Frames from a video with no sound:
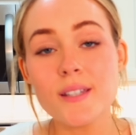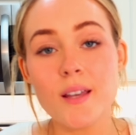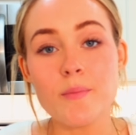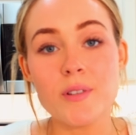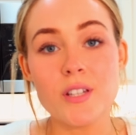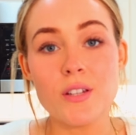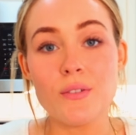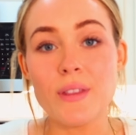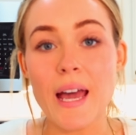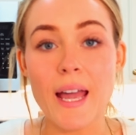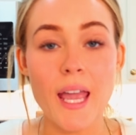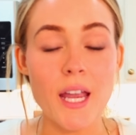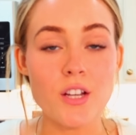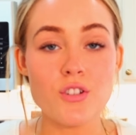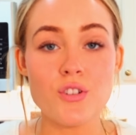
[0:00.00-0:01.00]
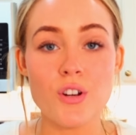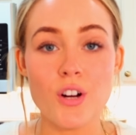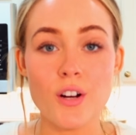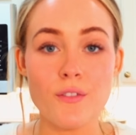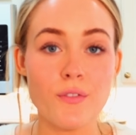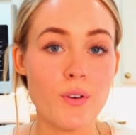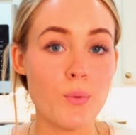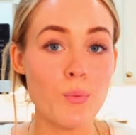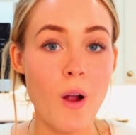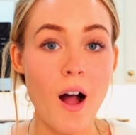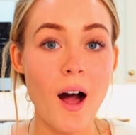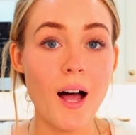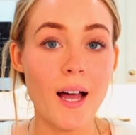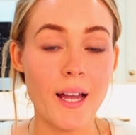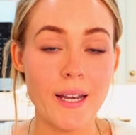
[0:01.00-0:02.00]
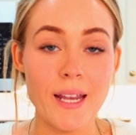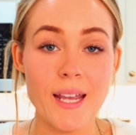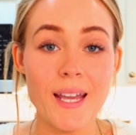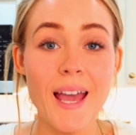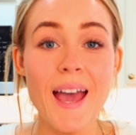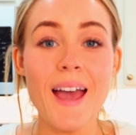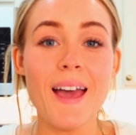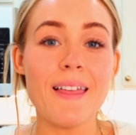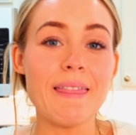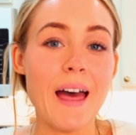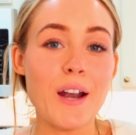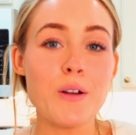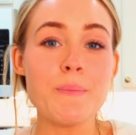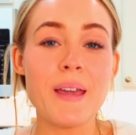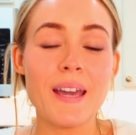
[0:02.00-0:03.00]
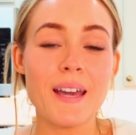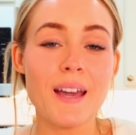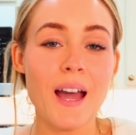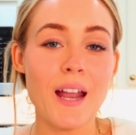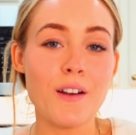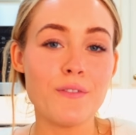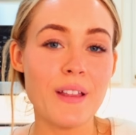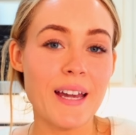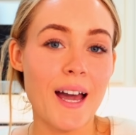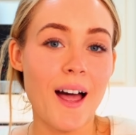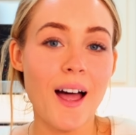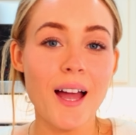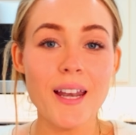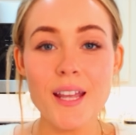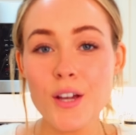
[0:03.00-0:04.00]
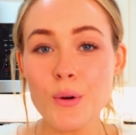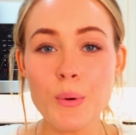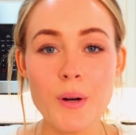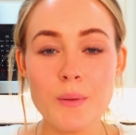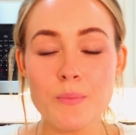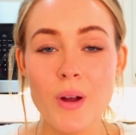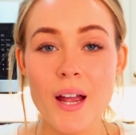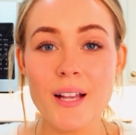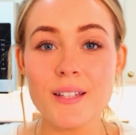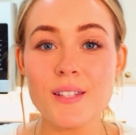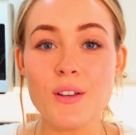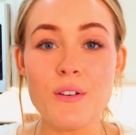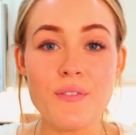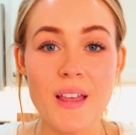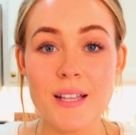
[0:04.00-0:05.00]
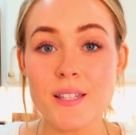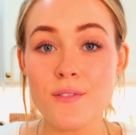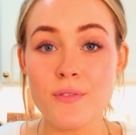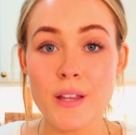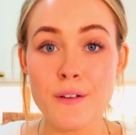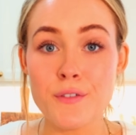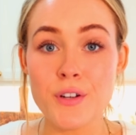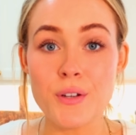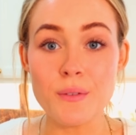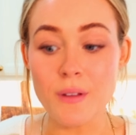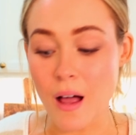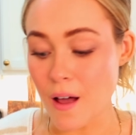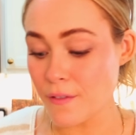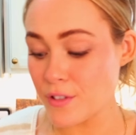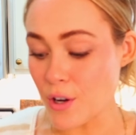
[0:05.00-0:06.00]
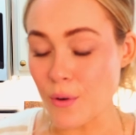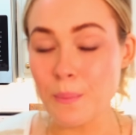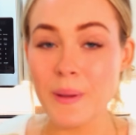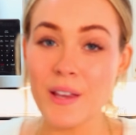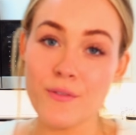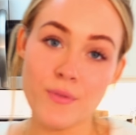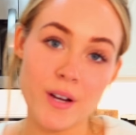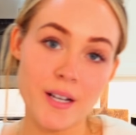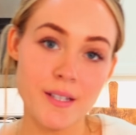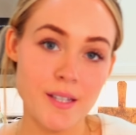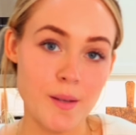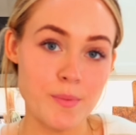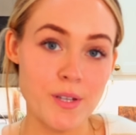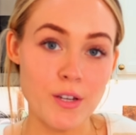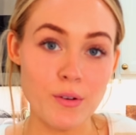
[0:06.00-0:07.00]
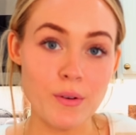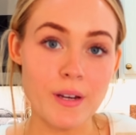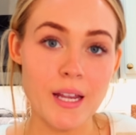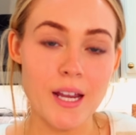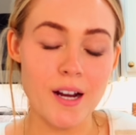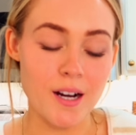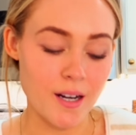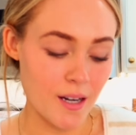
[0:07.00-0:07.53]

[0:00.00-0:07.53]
substitute that cane sugar for raw honey, and that'll make it kind of like a honey cornbread. So if that's a flavor you love, don't be afraid to substitute it here.